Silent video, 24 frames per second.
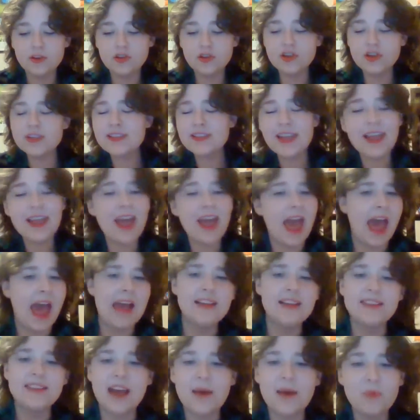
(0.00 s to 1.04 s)
Just like a
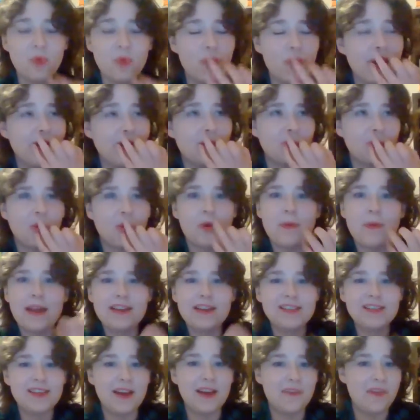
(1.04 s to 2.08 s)
heads up, weird
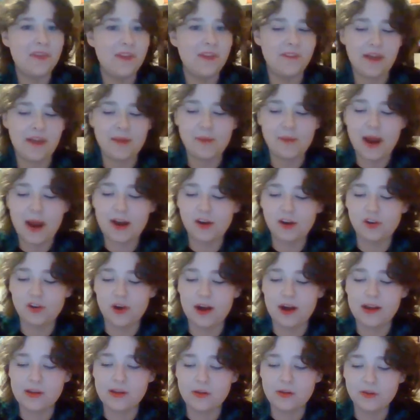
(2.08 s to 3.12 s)
romance stuff in the Vampire
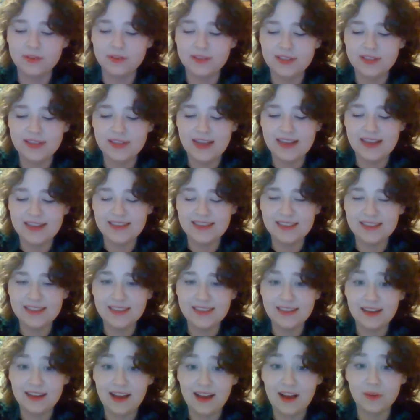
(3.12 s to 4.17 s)
Chronicles
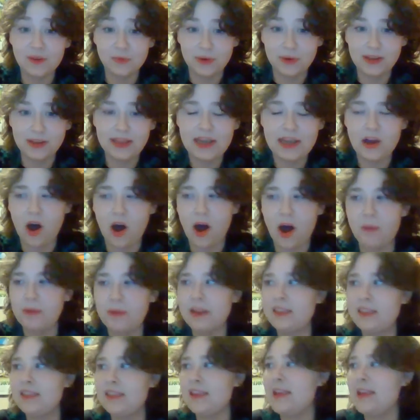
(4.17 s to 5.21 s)
is a really common